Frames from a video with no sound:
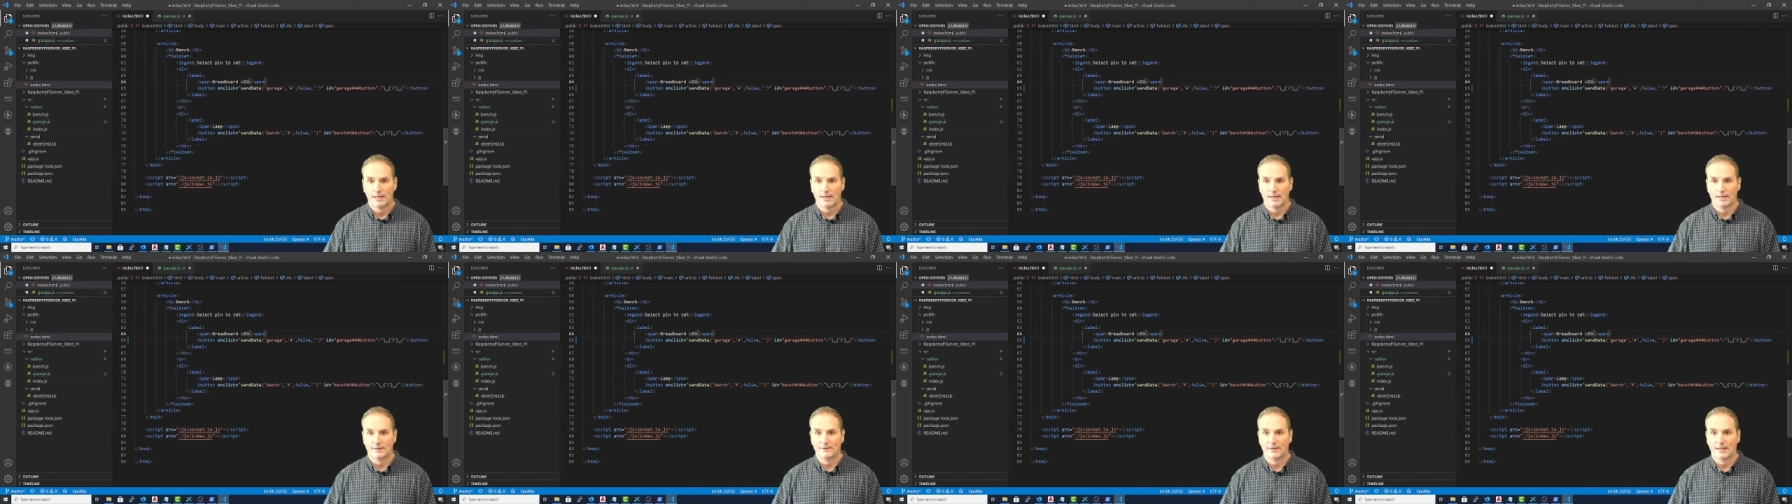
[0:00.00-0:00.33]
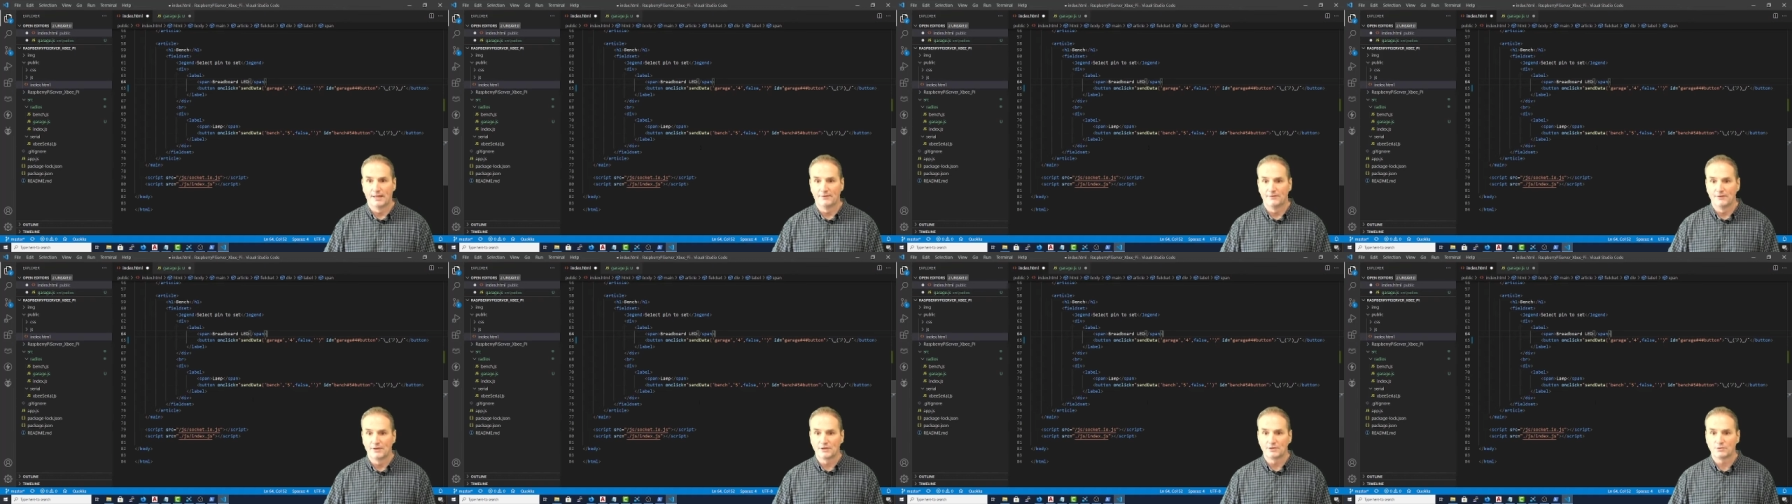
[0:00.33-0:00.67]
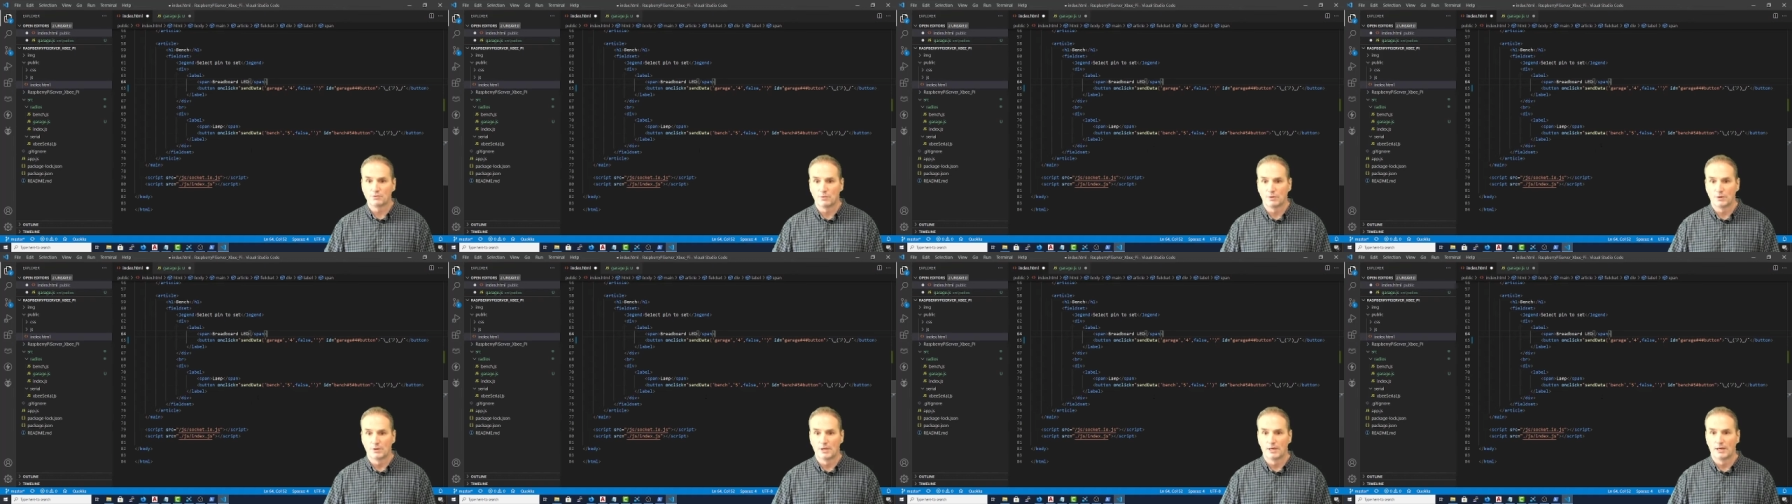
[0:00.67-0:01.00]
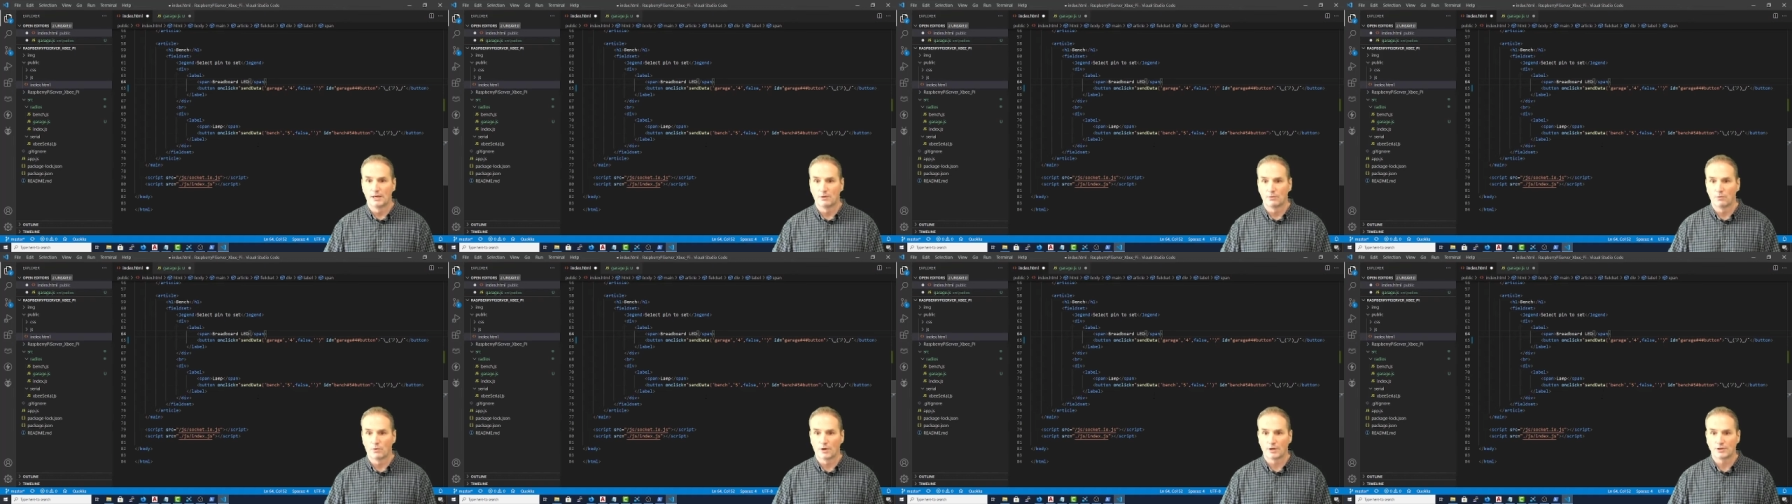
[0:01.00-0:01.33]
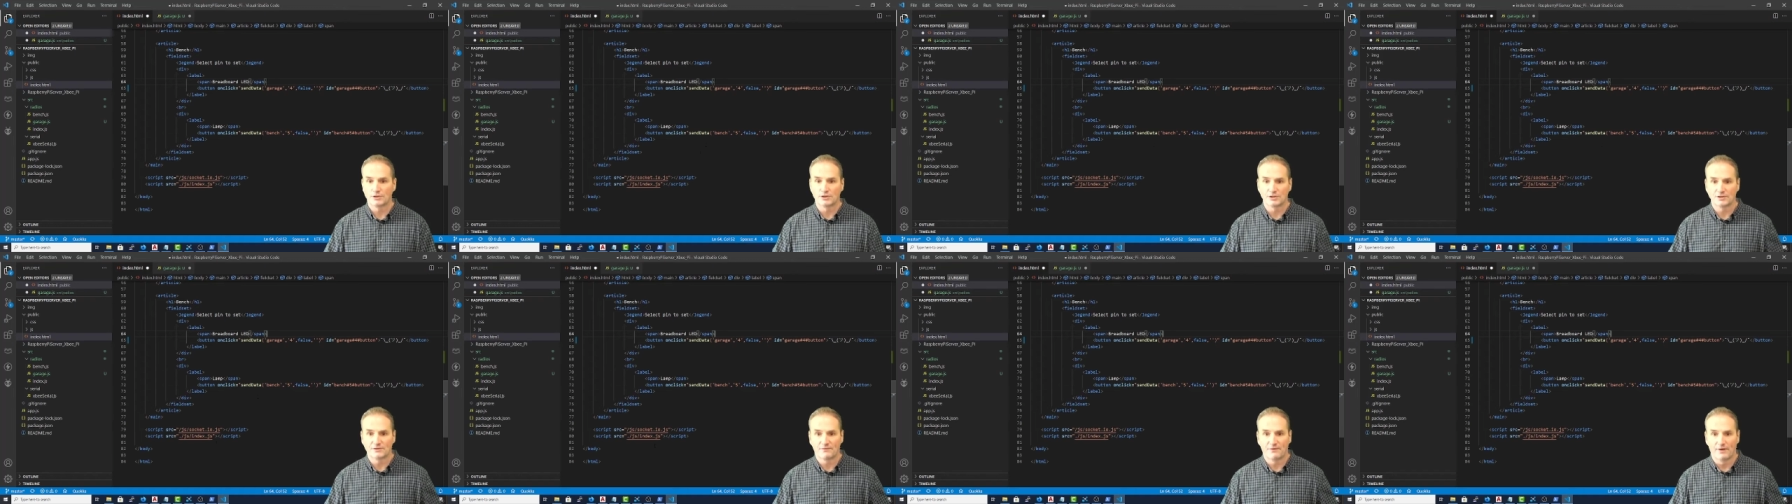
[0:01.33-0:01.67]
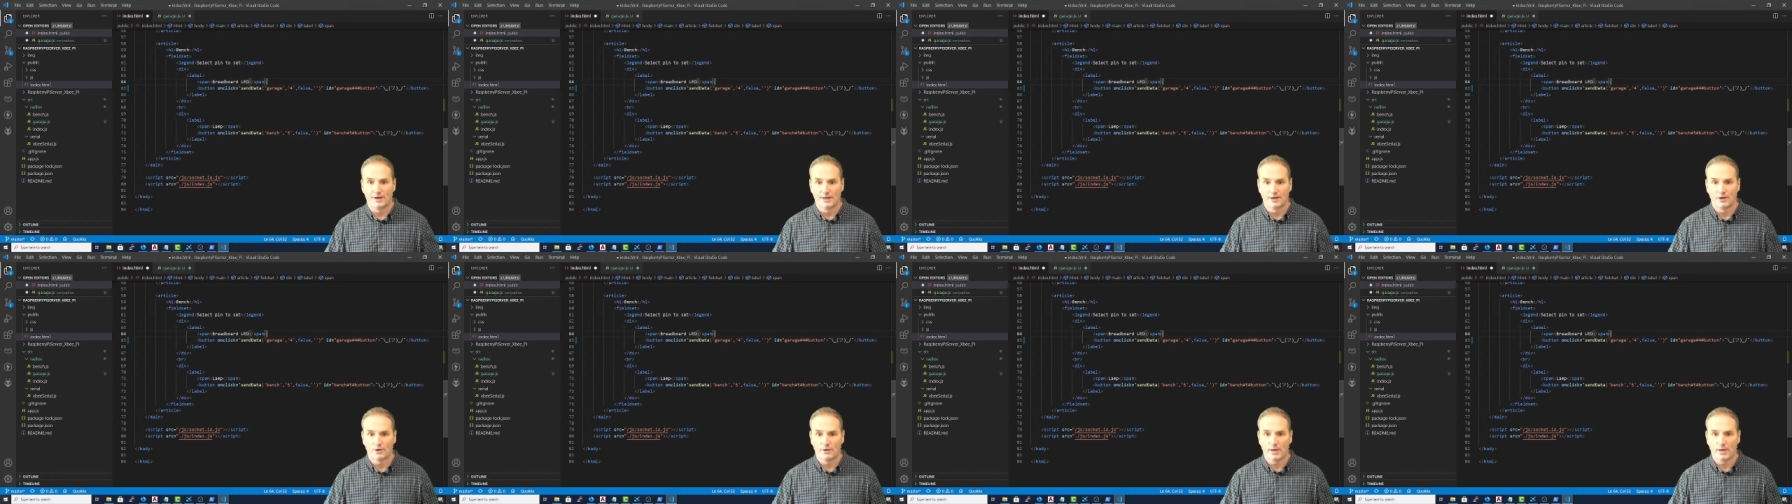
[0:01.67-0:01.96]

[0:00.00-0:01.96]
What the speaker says: and then this would work just fine.